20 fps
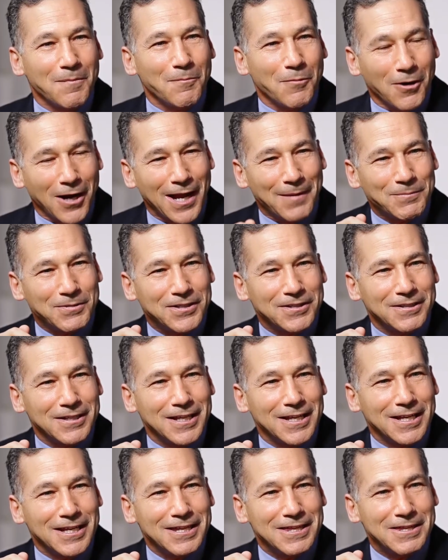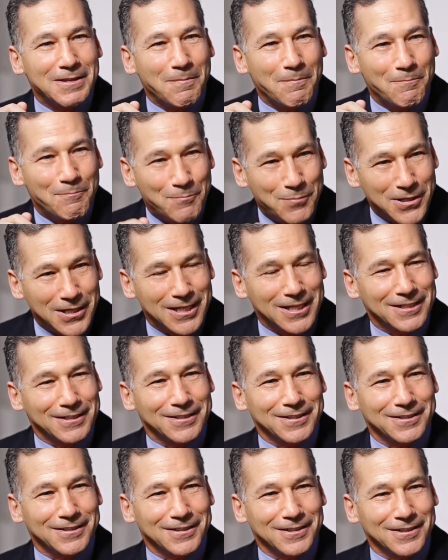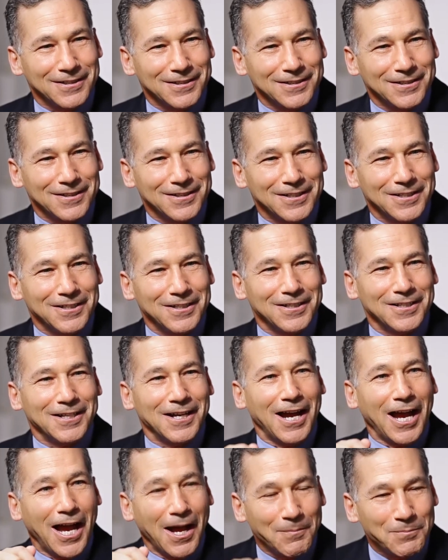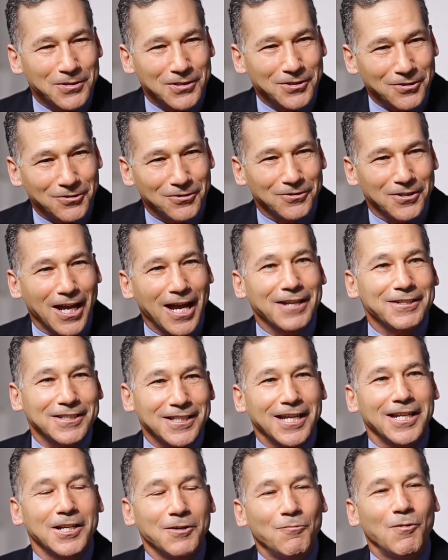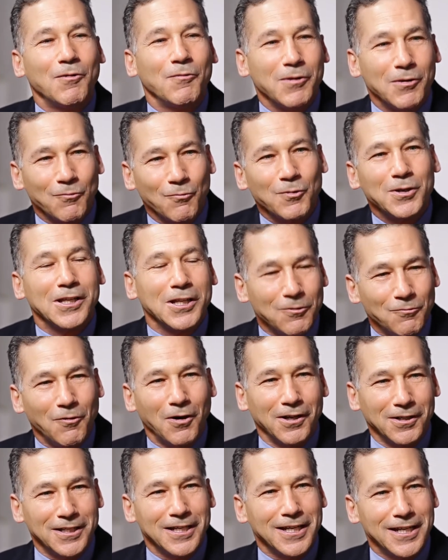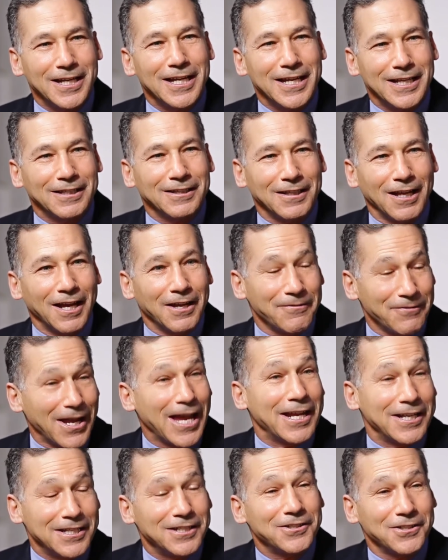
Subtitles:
perhaps the biggest obstacle to us getting what we really want in life and in